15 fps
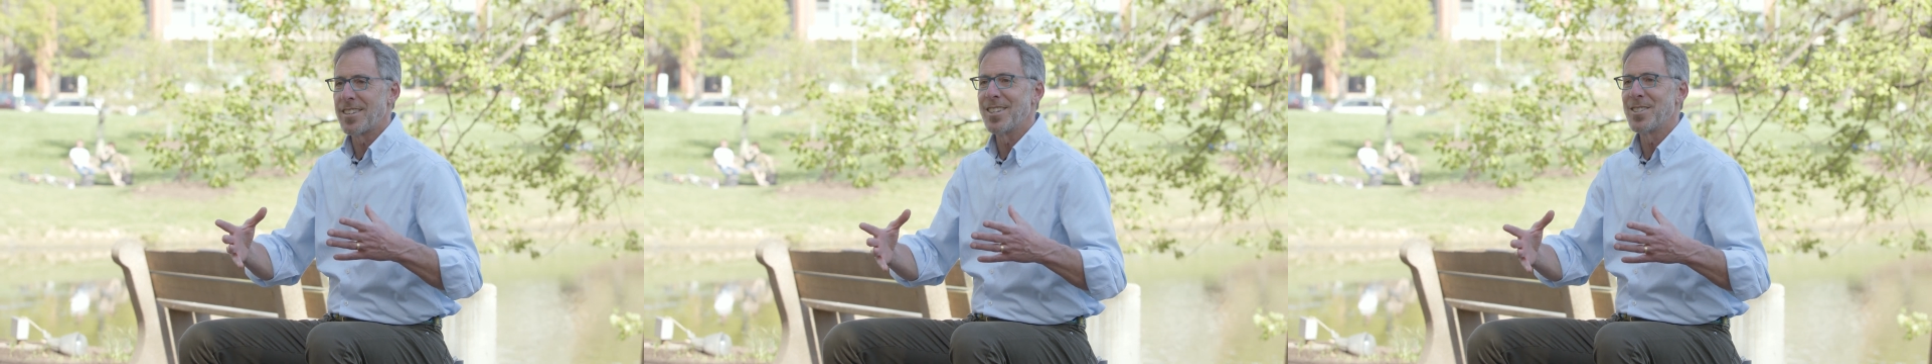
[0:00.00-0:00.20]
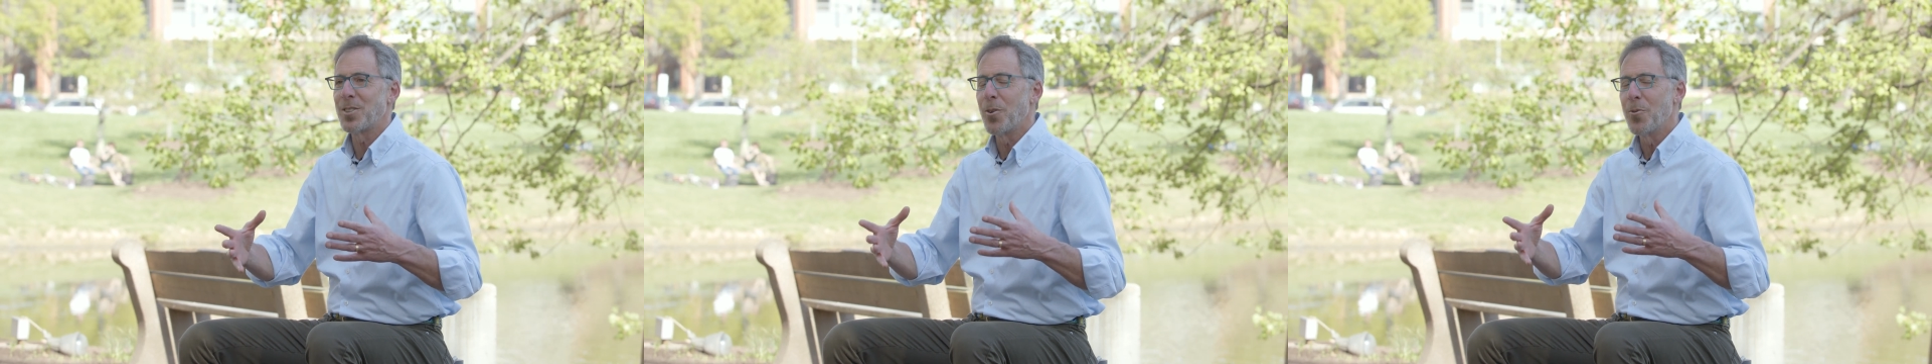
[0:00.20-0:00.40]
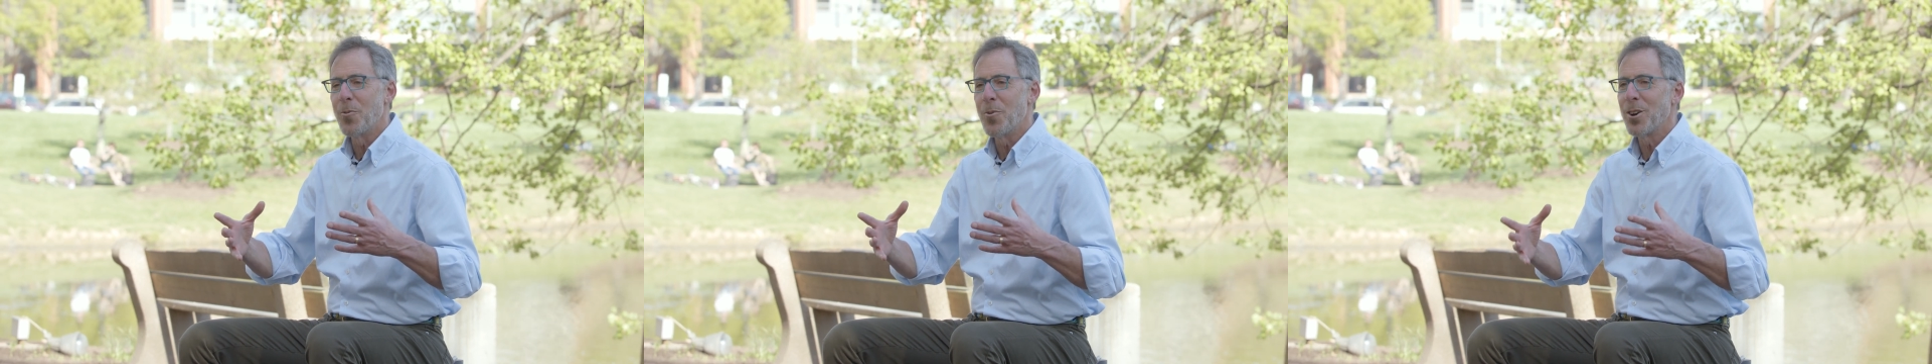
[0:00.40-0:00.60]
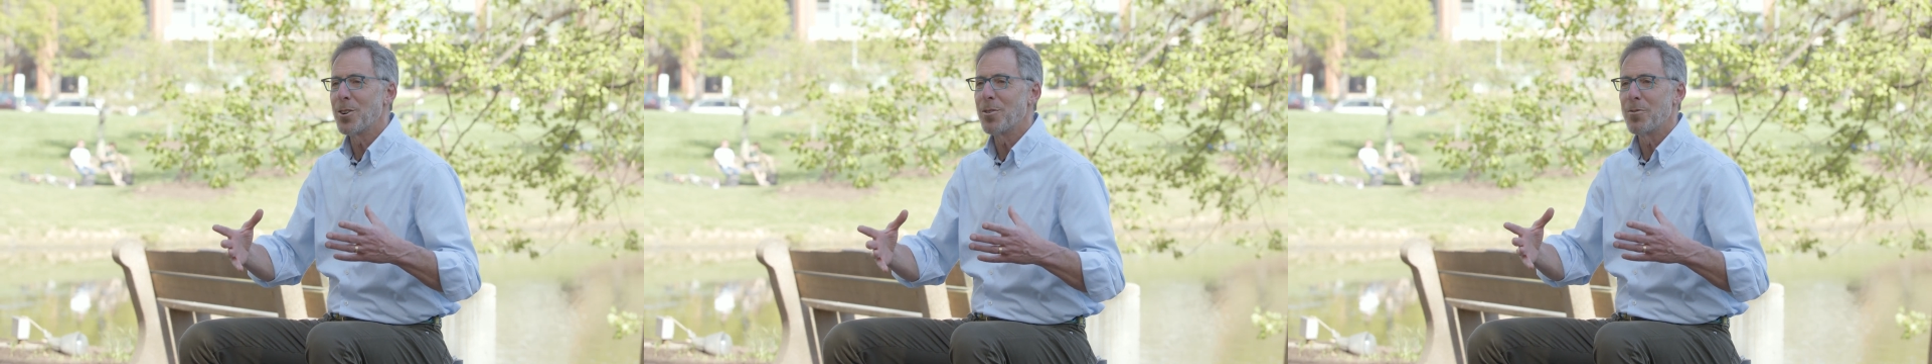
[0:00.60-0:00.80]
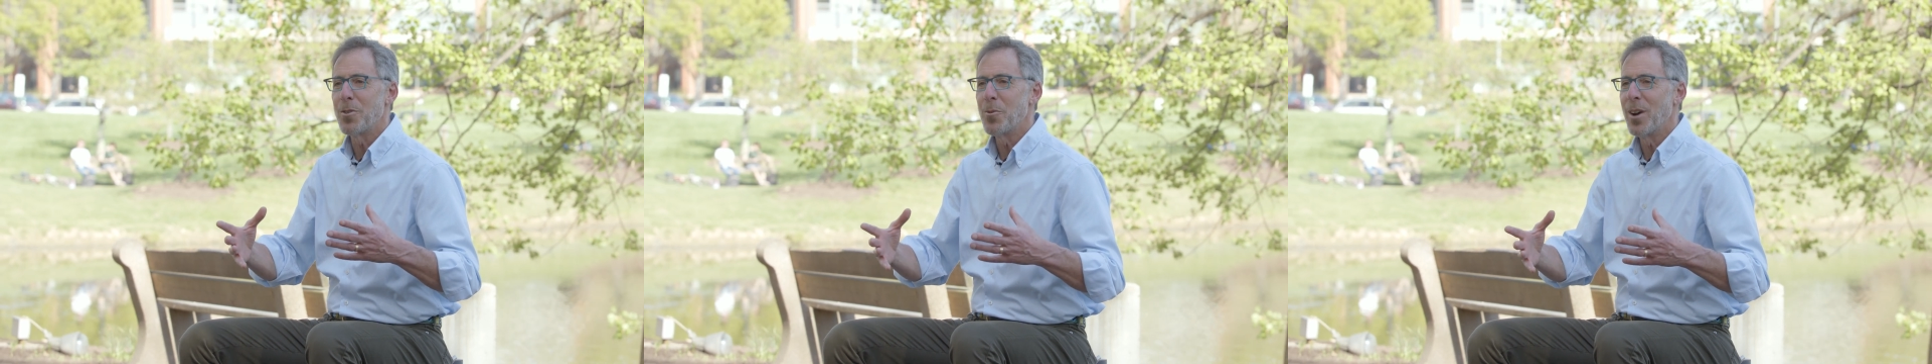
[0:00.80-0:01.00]
is a
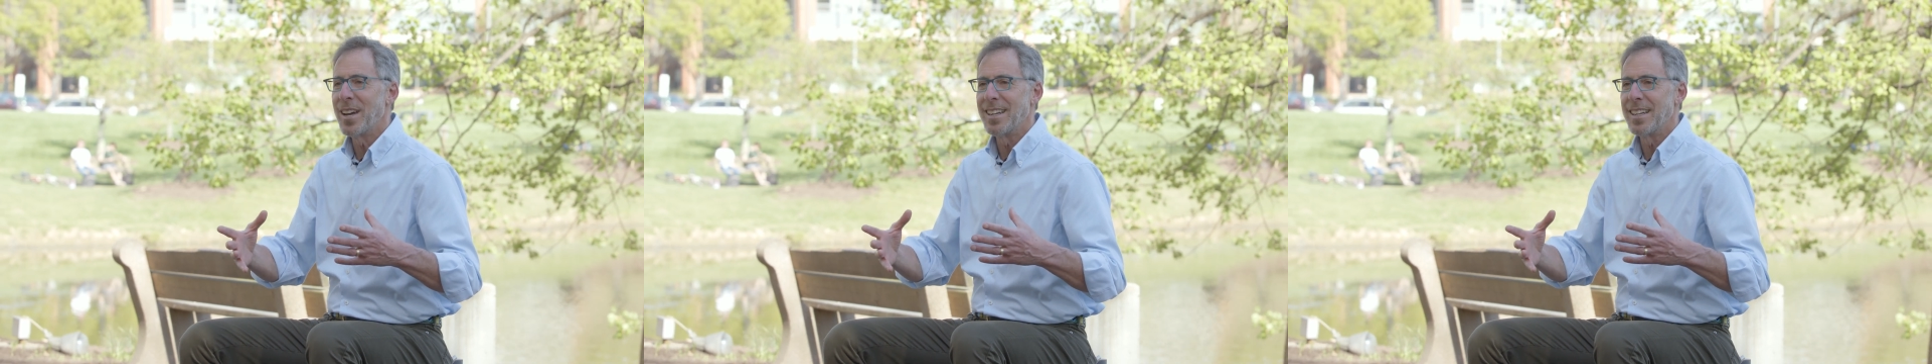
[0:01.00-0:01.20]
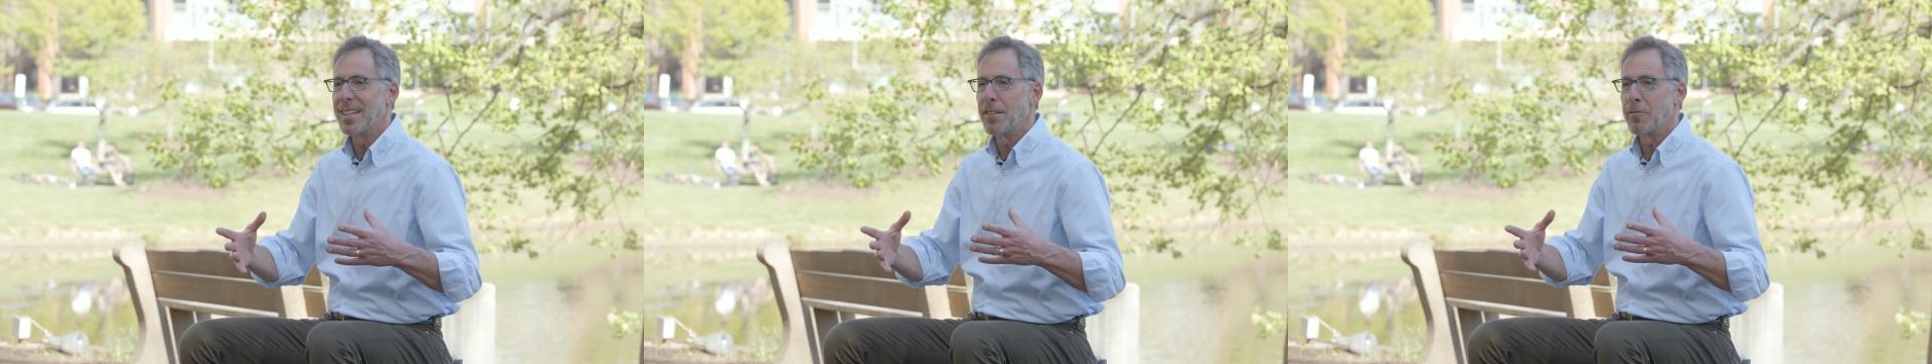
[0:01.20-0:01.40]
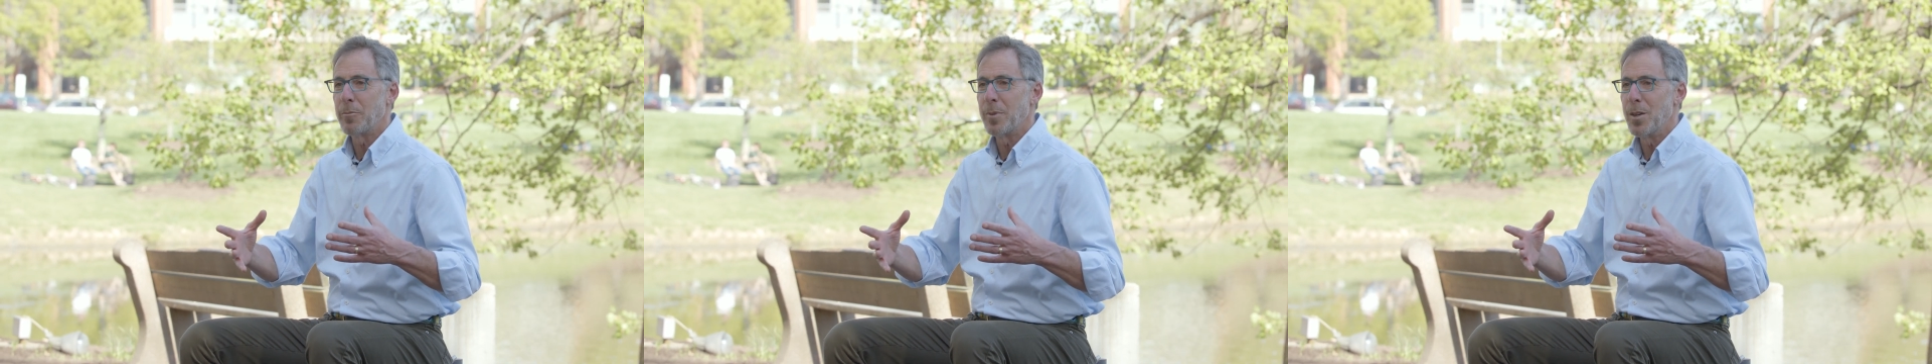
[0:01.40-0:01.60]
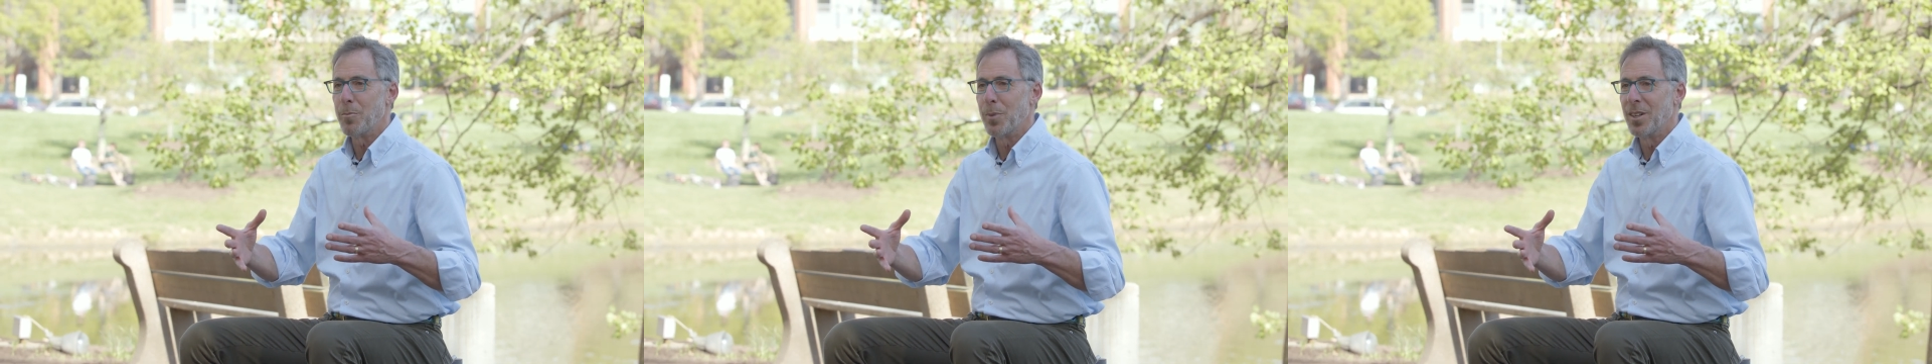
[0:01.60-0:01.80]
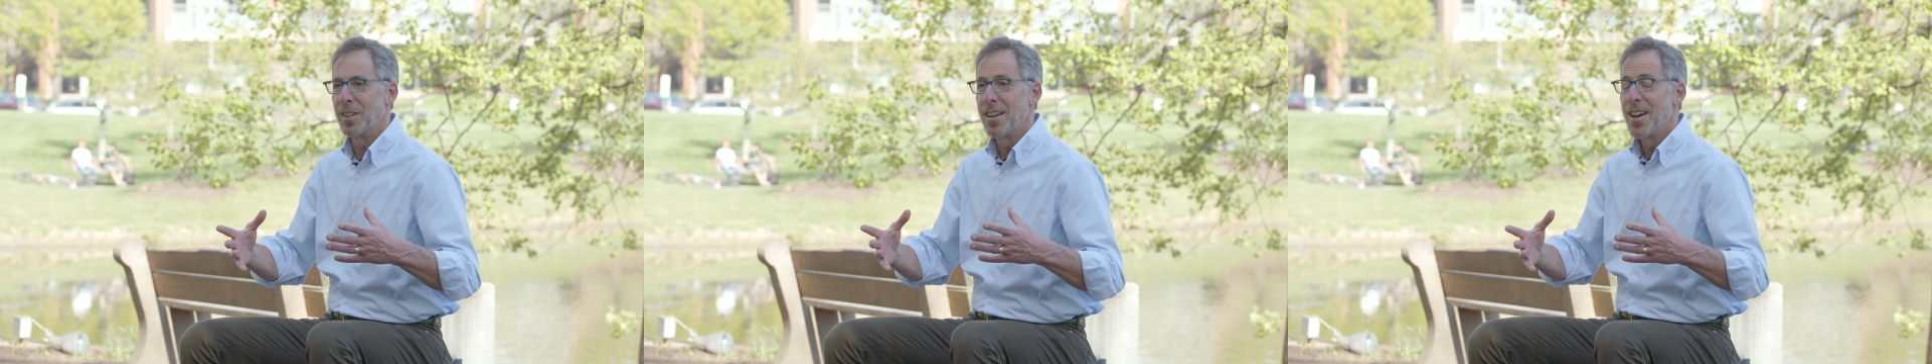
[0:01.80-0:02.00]
wonderful way to give
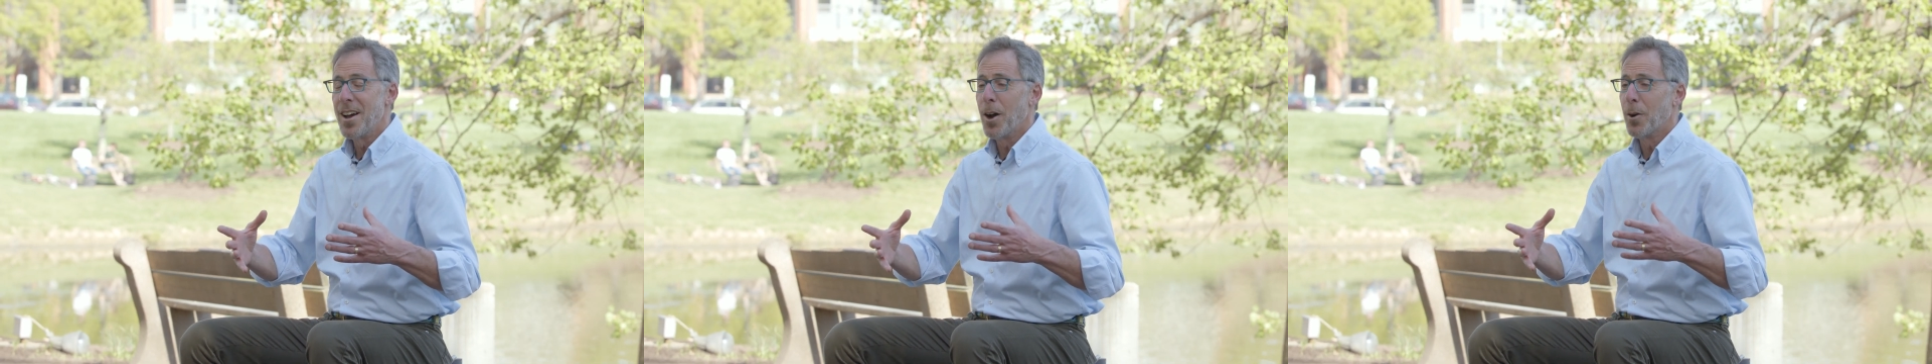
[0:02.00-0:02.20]
people